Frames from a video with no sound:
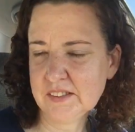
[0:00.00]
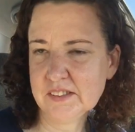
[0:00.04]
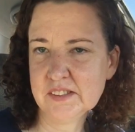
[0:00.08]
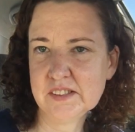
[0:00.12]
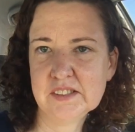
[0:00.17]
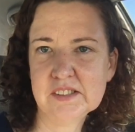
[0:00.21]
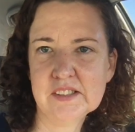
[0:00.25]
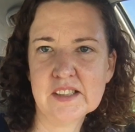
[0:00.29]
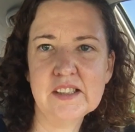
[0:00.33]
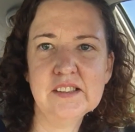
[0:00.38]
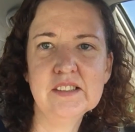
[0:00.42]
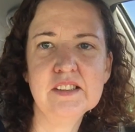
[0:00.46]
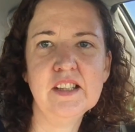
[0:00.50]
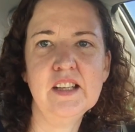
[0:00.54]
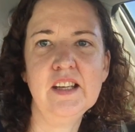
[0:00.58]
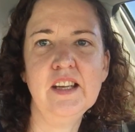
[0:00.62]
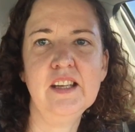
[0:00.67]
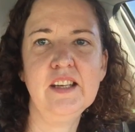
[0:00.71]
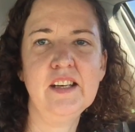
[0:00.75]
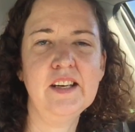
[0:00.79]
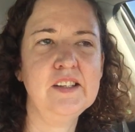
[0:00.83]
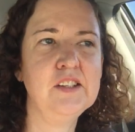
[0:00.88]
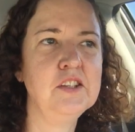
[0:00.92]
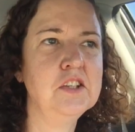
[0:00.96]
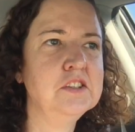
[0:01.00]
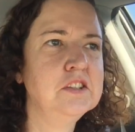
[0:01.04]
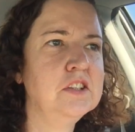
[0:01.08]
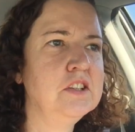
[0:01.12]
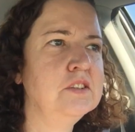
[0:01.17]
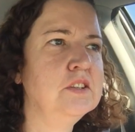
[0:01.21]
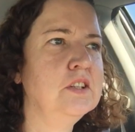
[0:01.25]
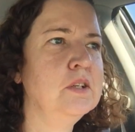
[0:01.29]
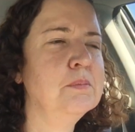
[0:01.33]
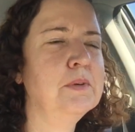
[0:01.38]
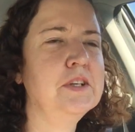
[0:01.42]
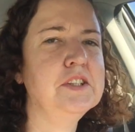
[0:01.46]
is Sunday and I
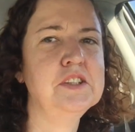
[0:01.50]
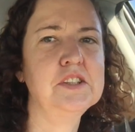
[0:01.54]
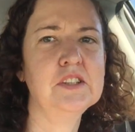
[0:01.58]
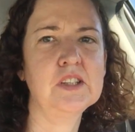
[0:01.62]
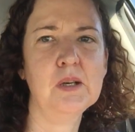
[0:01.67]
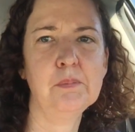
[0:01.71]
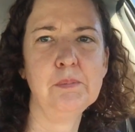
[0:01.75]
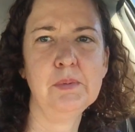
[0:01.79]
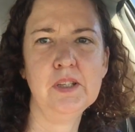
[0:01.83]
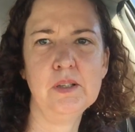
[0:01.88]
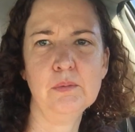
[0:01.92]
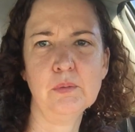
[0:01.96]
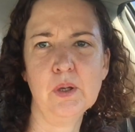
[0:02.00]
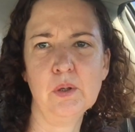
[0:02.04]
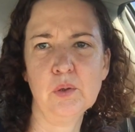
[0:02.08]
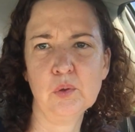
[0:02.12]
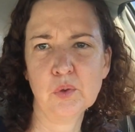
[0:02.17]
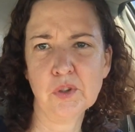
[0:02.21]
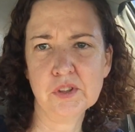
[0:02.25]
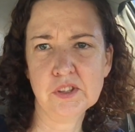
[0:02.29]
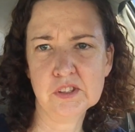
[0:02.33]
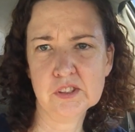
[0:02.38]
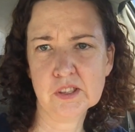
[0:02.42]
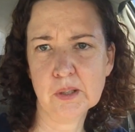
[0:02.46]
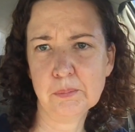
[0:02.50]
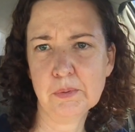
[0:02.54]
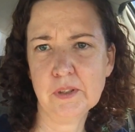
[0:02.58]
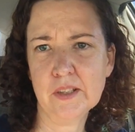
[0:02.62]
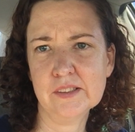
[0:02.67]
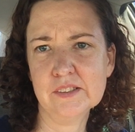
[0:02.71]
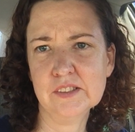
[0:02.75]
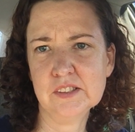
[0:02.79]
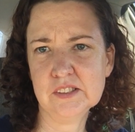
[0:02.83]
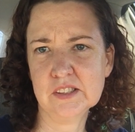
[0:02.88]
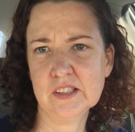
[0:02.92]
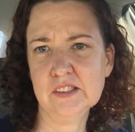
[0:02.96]
usually do my shopping, my grocery shopping
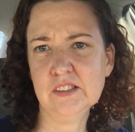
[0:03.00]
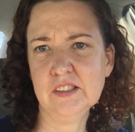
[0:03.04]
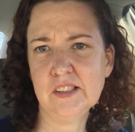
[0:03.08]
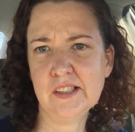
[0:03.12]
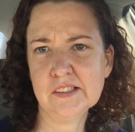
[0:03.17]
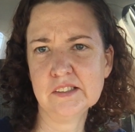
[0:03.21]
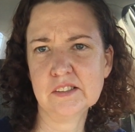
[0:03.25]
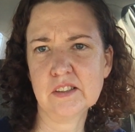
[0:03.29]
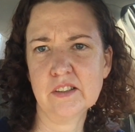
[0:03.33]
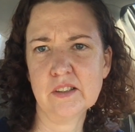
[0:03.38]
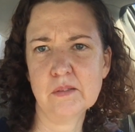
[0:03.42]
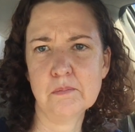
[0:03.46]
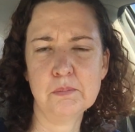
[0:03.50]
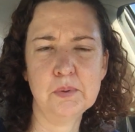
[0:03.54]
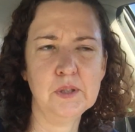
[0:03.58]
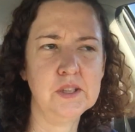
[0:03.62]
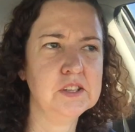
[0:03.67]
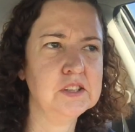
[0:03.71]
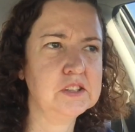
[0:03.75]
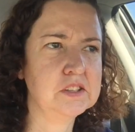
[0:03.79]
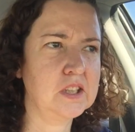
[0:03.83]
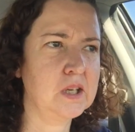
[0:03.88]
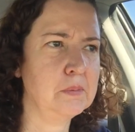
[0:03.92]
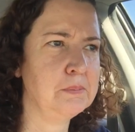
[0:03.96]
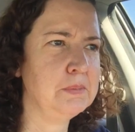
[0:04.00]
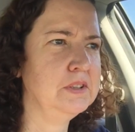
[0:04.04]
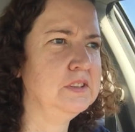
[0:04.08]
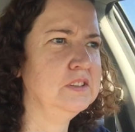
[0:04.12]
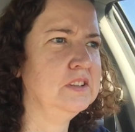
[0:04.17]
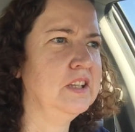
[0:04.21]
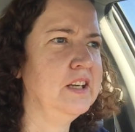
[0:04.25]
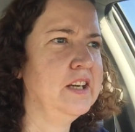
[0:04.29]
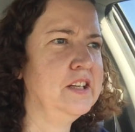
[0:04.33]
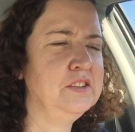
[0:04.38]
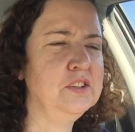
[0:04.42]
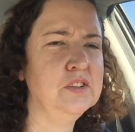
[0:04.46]
on Sundays or the big shopping
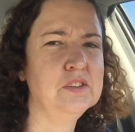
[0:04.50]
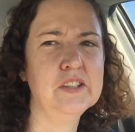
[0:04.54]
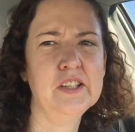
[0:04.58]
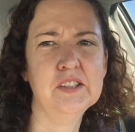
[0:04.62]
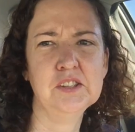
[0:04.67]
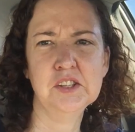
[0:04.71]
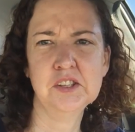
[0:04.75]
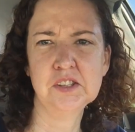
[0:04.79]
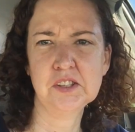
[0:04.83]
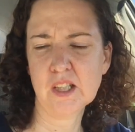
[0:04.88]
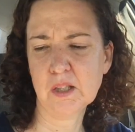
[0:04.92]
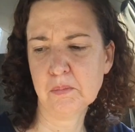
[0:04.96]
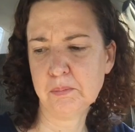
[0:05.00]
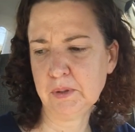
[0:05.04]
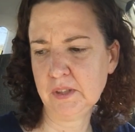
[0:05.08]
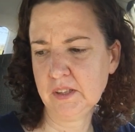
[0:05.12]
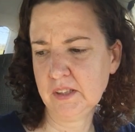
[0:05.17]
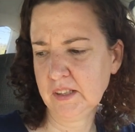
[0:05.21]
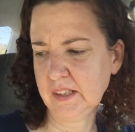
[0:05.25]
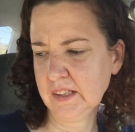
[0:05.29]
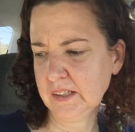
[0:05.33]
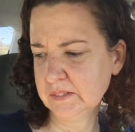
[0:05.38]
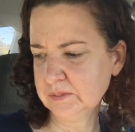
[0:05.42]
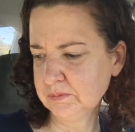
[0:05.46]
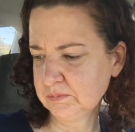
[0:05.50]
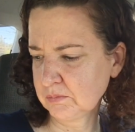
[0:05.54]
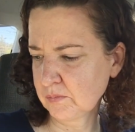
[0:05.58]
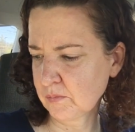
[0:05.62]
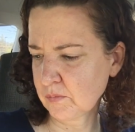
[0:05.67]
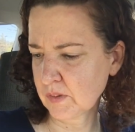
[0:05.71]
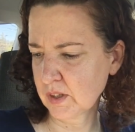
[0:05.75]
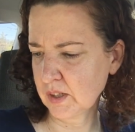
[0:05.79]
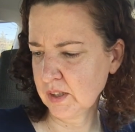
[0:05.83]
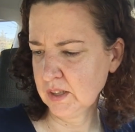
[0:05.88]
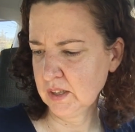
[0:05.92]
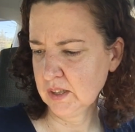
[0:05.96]
day. I do a lot of shopping,
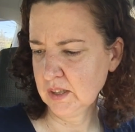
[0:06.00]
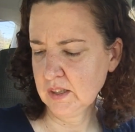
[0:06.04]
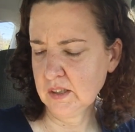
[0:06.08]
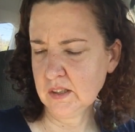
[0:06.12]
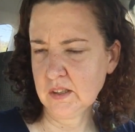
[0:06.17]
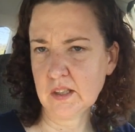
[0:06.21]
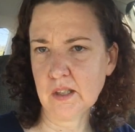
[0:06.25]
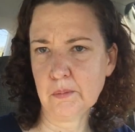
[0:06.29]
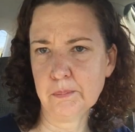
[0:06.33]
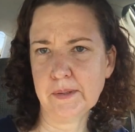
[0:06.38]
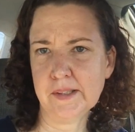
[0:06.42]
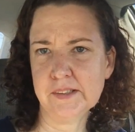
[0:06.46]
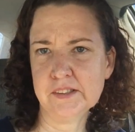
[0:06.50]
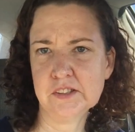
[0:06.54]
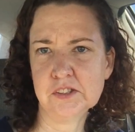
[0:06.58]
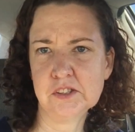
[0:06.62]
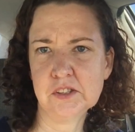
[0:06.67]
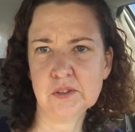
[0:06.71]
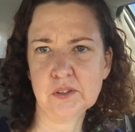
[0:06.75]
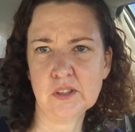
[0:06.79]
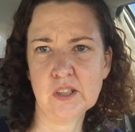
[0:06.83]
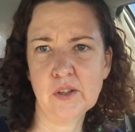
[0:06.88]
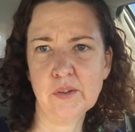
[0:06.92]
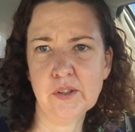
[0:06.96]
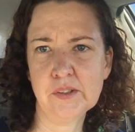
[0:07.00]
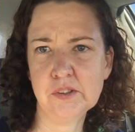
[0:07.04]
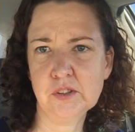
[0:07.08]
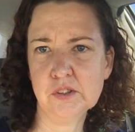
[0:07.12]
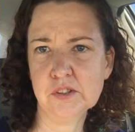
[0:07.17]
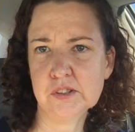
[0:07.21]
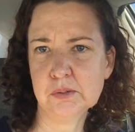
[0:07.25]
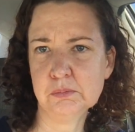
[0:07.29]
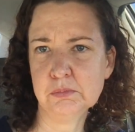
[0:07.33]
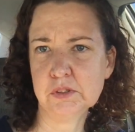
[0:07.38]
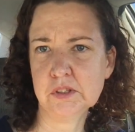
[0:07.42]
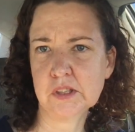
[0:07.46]
help my sister out. I
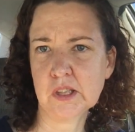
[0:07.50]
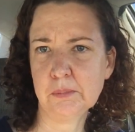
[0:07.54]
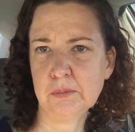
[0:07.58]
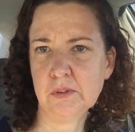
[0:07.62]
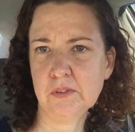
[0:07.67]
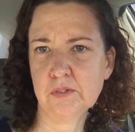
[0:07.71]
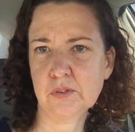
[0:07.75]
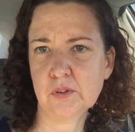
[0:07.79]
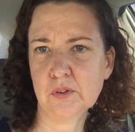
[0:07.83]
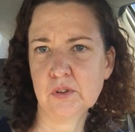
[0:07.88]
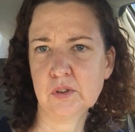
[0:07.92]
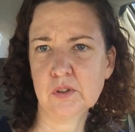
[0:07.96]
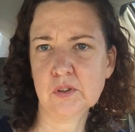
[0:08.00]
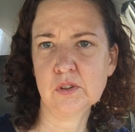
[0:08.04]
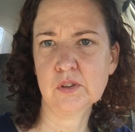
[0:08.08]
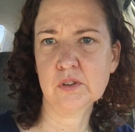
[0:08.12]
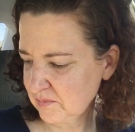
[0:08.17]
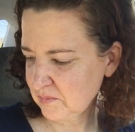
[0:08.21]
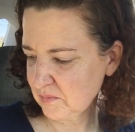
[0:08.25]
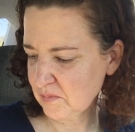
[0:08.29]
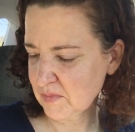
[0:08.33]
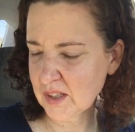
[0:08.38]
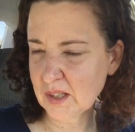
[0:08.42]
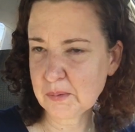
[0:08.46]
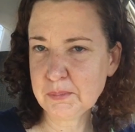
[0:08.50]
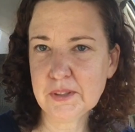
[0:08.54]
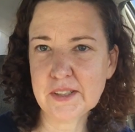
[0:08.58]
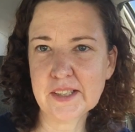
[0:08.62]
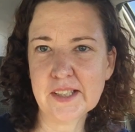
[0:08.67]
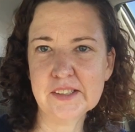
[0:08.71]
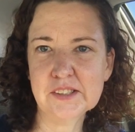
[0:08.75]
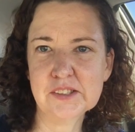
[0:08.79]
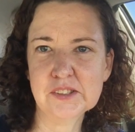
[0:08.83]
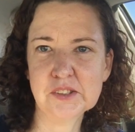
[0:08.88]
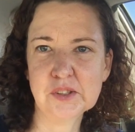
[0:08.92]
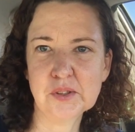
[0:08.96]
do some shopping for her. Hope you
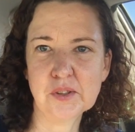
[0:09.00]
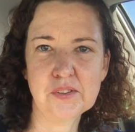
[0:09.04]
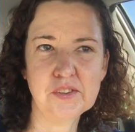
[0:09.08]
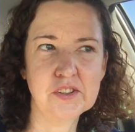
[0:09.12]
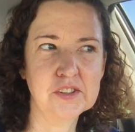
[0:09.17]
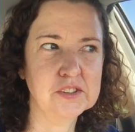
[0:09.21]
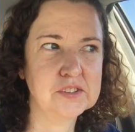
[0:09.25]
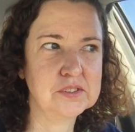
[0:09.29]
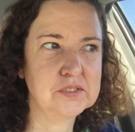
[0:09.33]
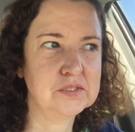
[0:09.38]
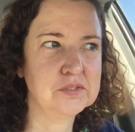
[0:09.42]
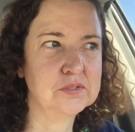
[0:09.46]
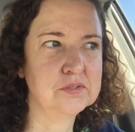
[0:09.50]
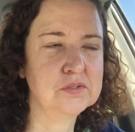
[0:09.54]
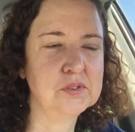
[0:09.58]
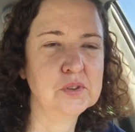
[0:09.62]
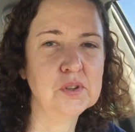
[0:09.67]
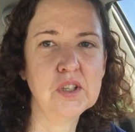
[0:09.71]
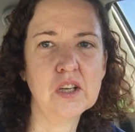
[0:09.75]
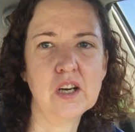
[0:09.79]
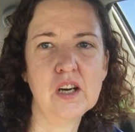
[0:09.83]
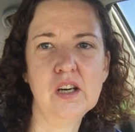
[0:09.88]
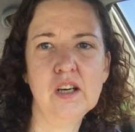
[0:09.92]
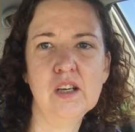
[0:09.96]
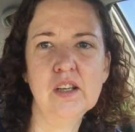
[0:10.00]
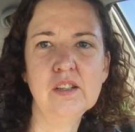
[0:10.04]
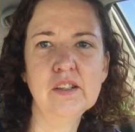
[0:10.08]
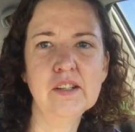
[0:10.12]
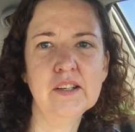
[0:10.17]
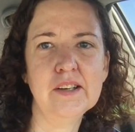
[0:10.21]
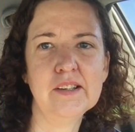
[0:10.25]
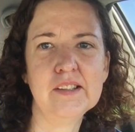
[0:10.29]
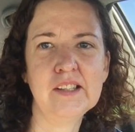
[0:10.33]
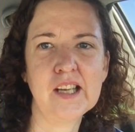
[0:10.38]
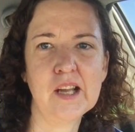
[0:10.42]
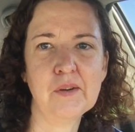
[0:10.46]
guys enjoy this food haul
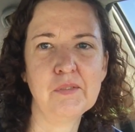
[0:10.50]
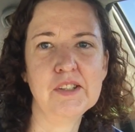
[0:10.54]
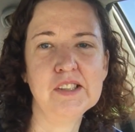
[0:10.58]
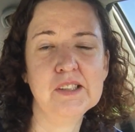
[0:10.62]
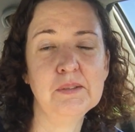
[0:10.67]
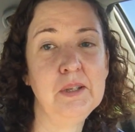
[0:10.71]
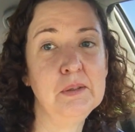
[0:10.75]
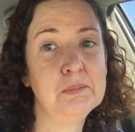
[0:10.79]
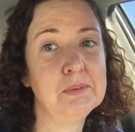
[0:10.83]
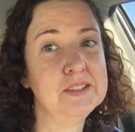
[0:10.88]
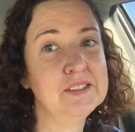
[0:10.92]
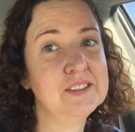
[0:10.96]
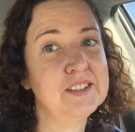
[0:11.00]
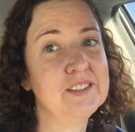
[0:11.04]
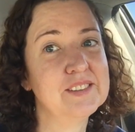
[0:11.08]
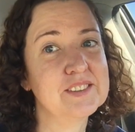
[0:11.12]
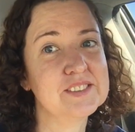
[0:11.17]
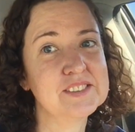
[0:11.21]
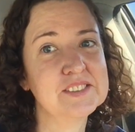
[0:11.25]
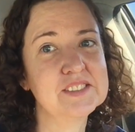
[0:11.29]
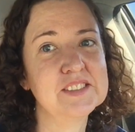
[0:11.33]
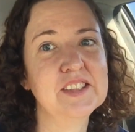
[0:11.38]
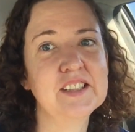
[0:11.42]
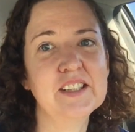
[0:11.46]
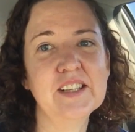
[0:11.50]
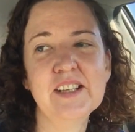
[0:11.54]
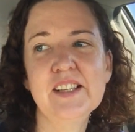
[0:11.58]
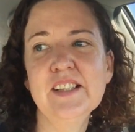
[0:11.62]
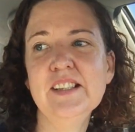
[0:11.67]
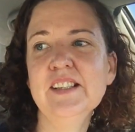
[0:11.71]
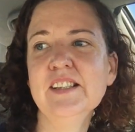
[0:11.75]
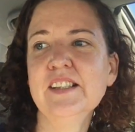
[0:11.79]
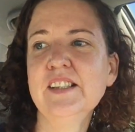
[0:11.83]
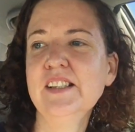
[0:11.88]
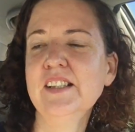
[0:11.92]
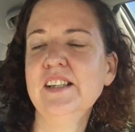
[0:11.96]
and I can't wait to make my tacos
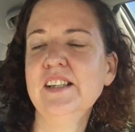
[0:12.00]
tonight.